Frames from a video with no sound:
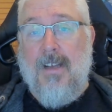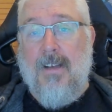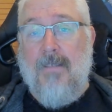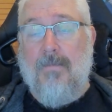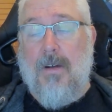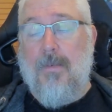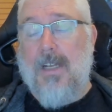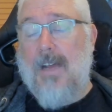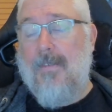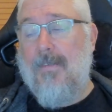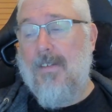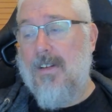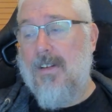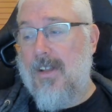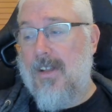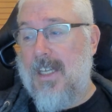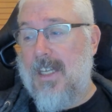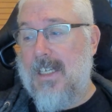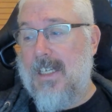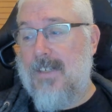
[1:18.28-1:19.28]
But we'll have a
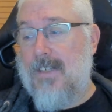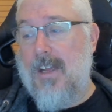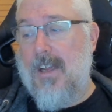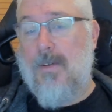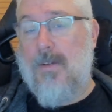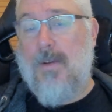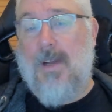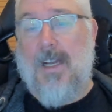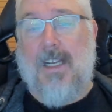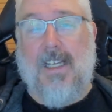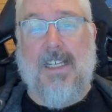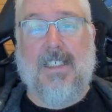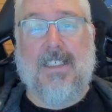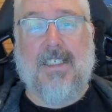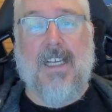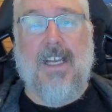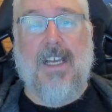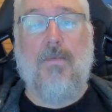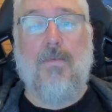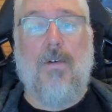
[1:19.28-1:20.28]
look at this very quickly,
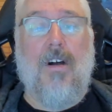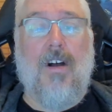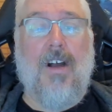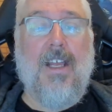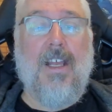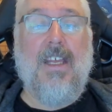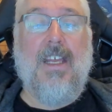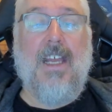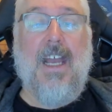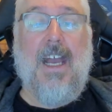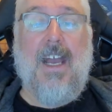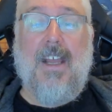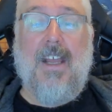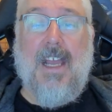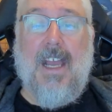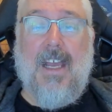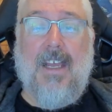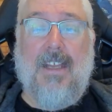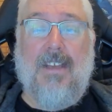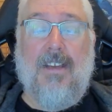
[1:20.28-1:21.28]
see why yet
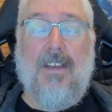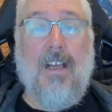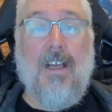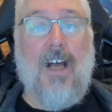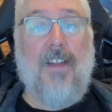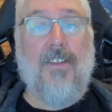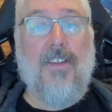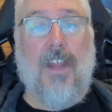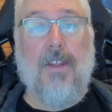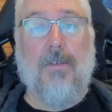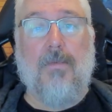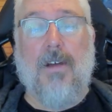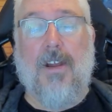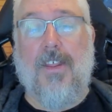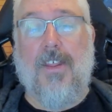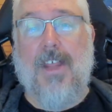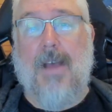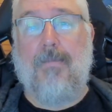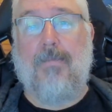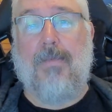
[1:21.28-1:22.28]
again another one
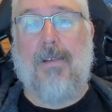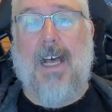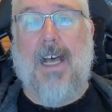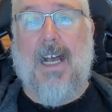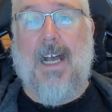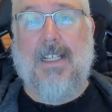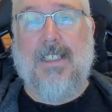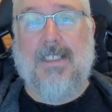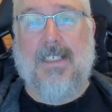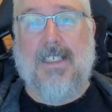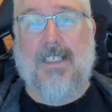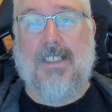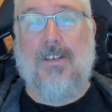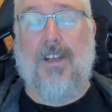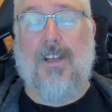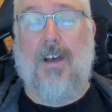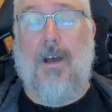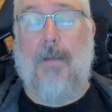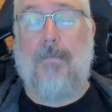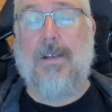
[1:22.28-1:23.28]
of their plans has
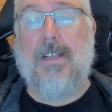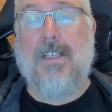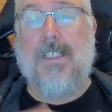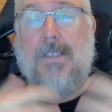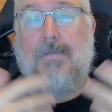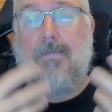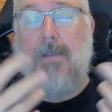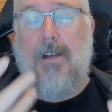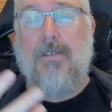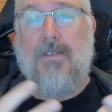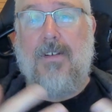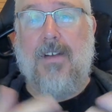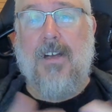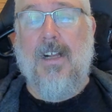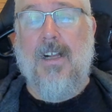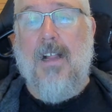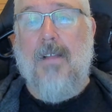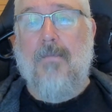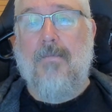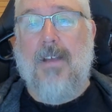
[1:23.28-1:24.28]
gone up in smoke
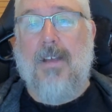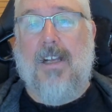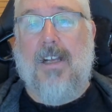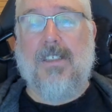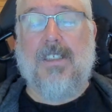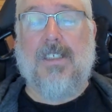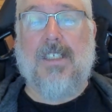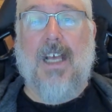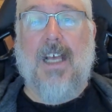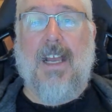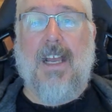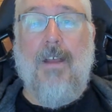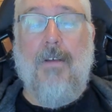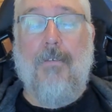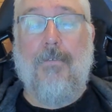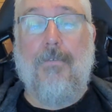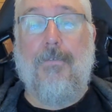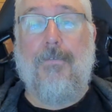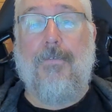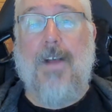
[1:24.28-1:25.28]
because they
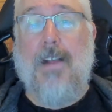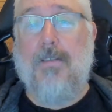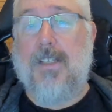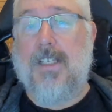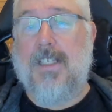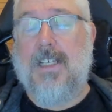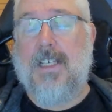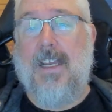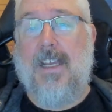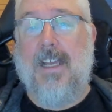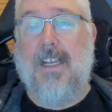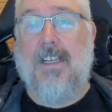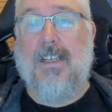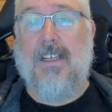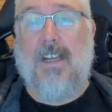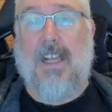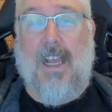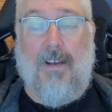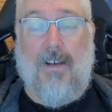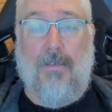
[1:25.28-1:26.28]
failed to take into
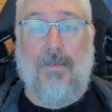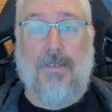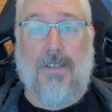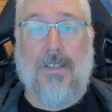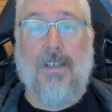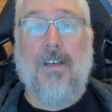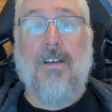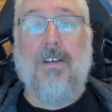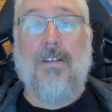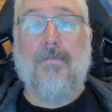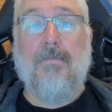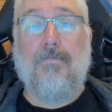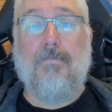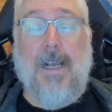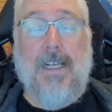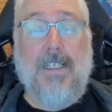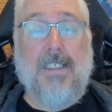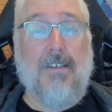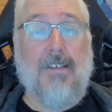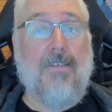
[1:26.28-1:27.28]
account
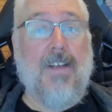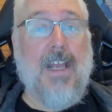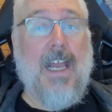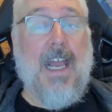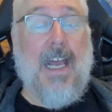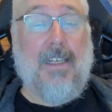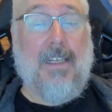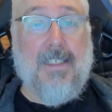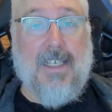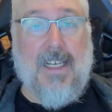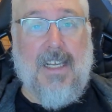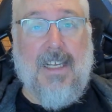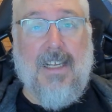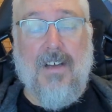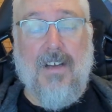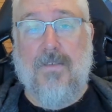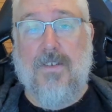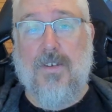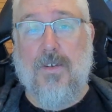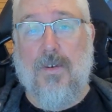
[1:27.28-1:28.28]
basic reality
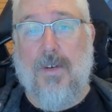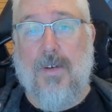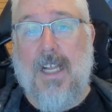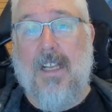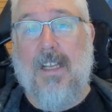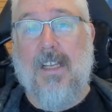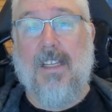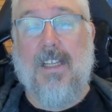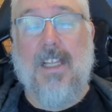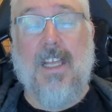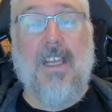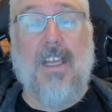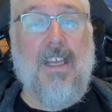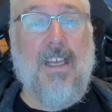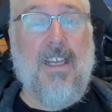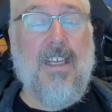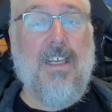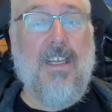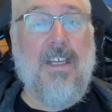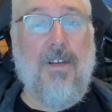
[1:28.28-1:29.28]
of joining the
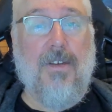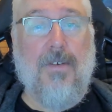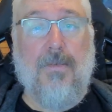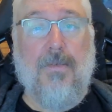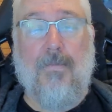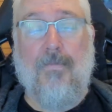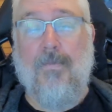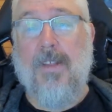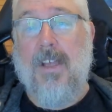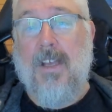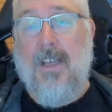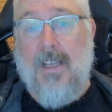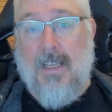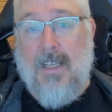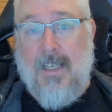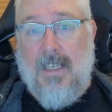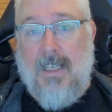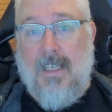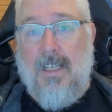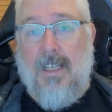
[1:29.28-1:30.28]
EU.
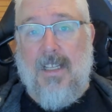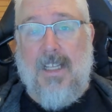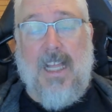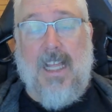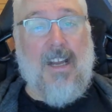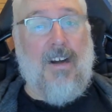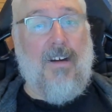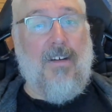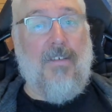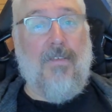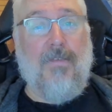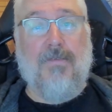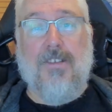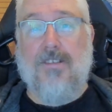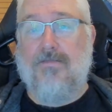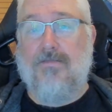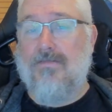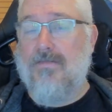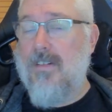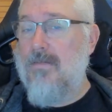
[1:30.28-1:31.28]
They are
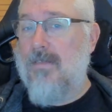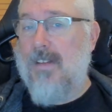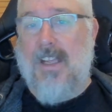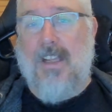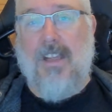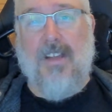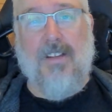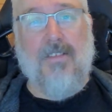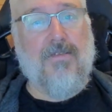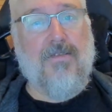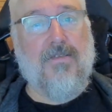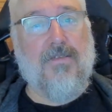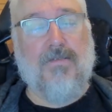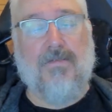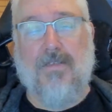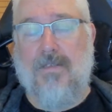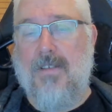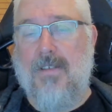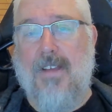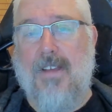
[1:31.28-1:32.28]
truly,
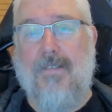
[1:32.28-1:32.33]
truly